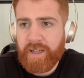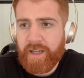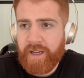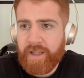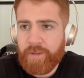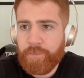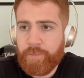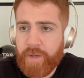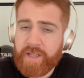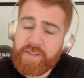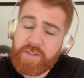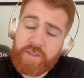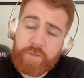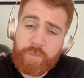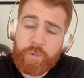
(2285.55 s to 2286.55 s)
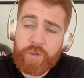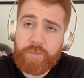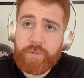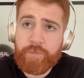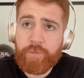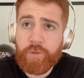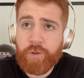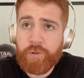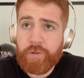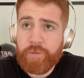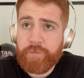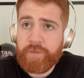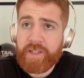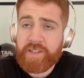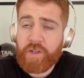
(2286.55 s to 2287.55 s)
And back to the point before
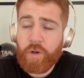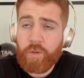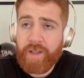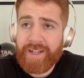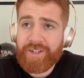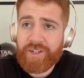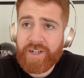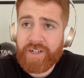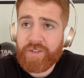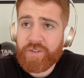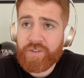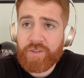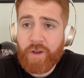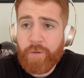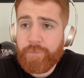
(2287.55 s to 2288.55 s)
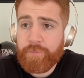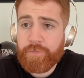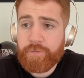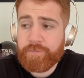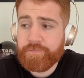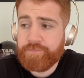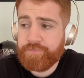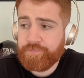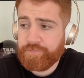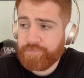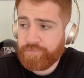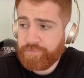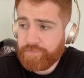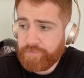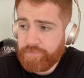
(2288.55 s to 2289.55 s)
of this whole agile stuff
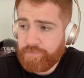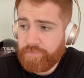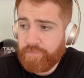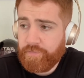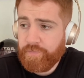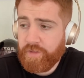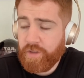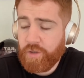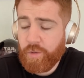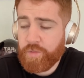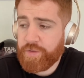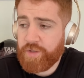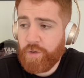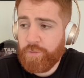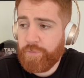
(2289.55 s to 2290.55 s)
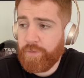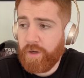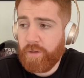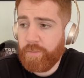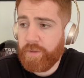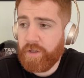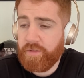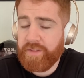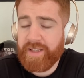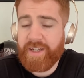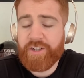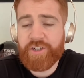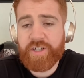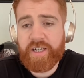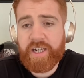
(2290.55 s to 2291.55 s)
goes so far beyond the
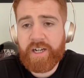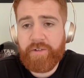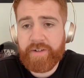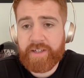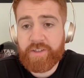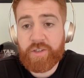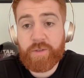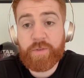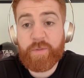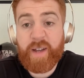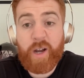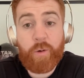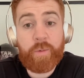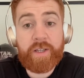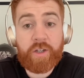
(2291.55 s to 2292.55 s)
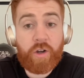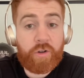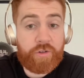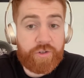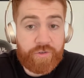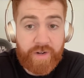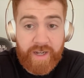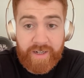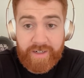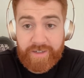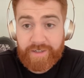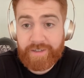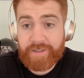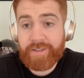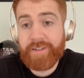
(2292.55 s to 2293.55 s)
engineering in terms of how we
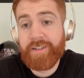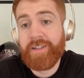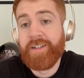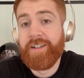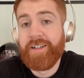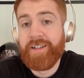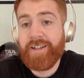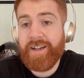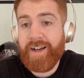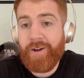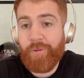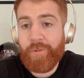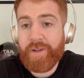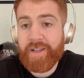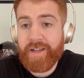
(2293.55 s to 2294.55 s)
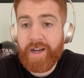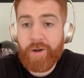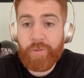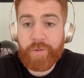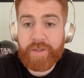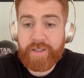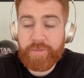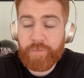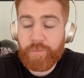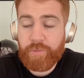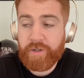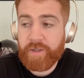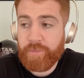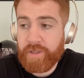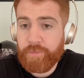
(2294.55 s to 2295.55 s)
contract, how we
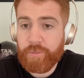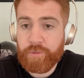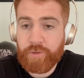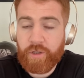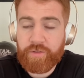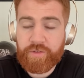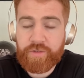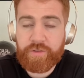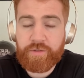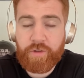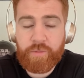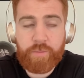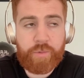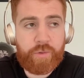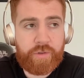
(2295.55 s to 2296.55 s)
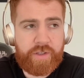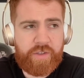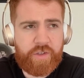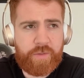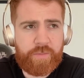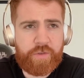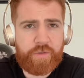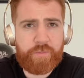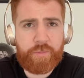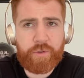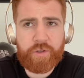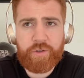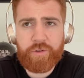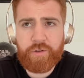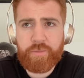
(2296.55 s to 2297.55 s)
bring people on board in terms of
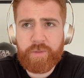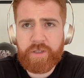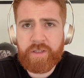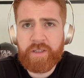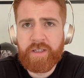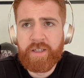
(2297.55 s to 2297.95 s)
procurement.